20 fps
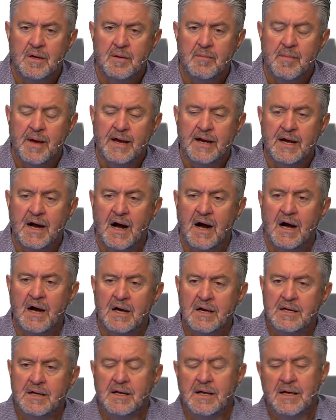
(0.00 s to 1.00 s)
May
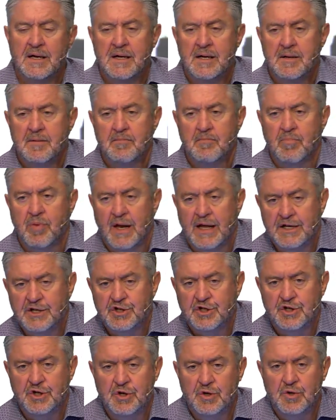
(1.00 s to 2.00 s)
God
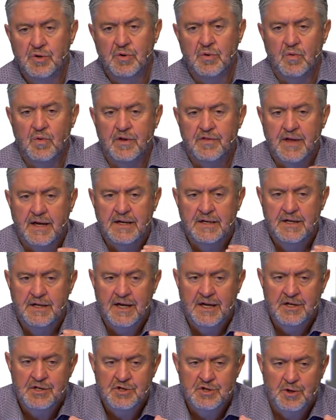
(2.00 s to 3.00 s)
bless you with a
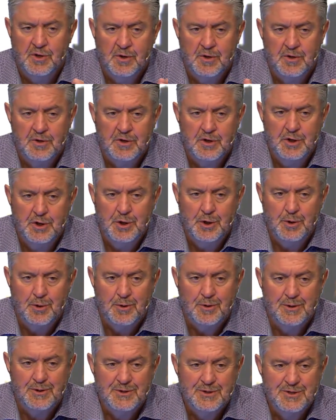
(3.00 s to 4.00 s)
Denzel
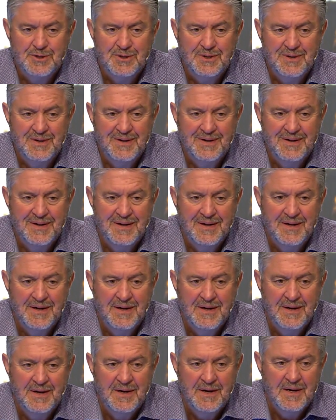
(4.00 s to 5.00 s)
Dukes.
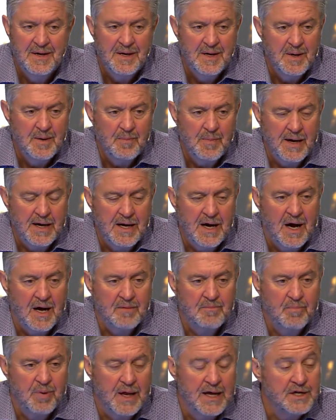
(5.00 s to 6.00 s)
May
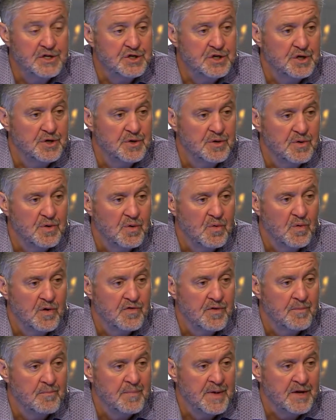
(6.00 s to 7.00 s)
God bless you
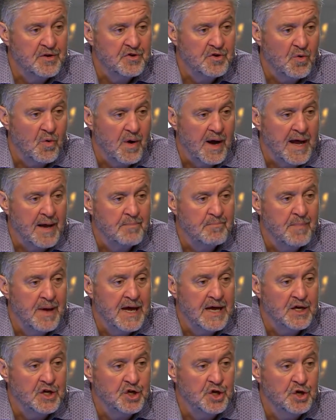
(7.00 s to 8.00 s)
with a mentor. And
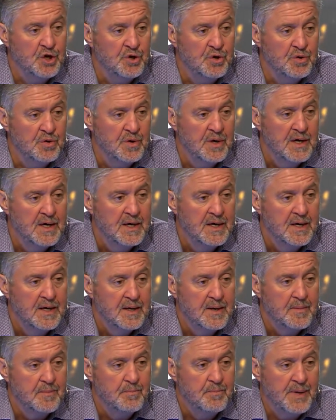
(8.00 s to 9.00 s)
may you
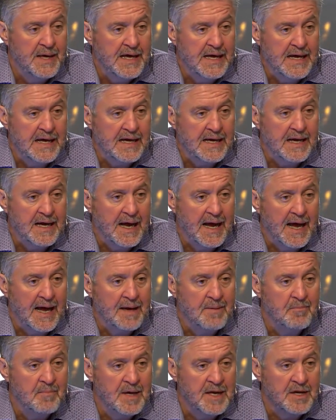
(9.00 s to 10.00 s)
be
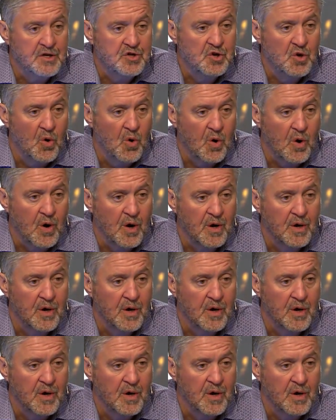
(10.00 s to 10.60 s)
a mentor,